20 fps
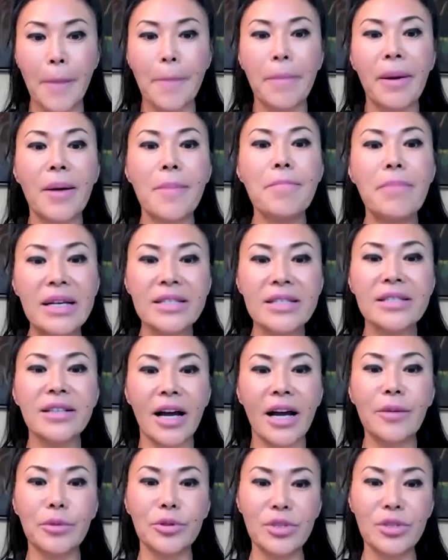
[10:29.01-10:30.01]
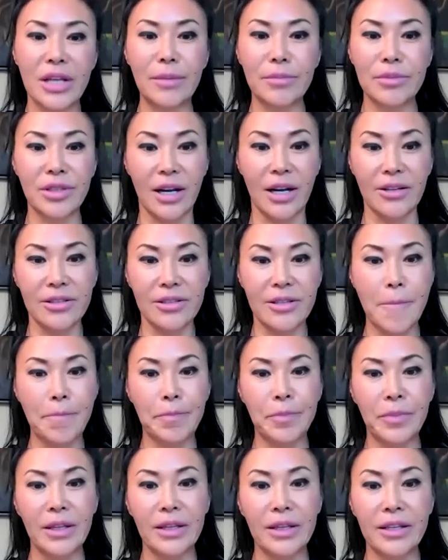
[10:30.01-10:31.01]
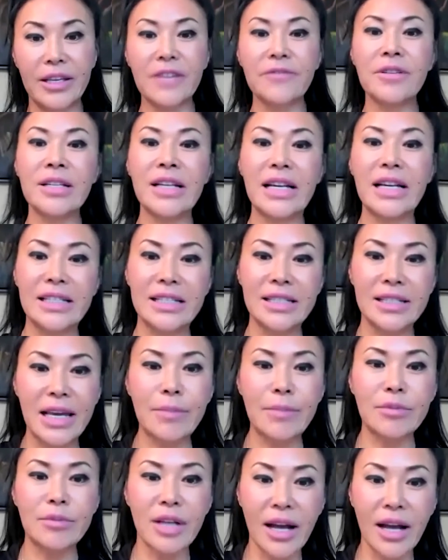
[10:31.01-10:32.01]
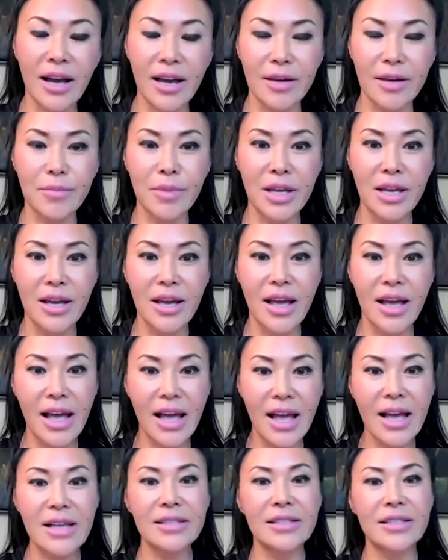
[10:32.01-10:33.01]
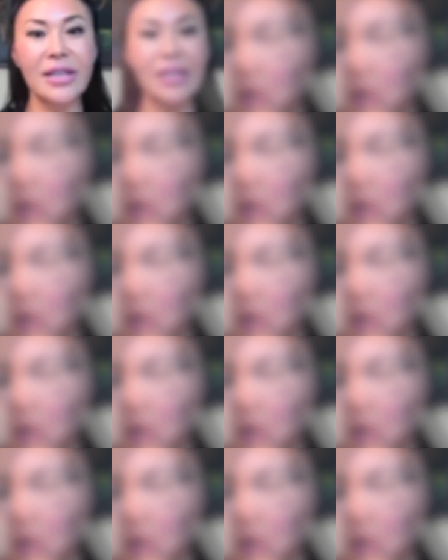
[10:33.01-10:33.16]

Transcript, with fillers: But mesenchymal stem cells, given at the same time as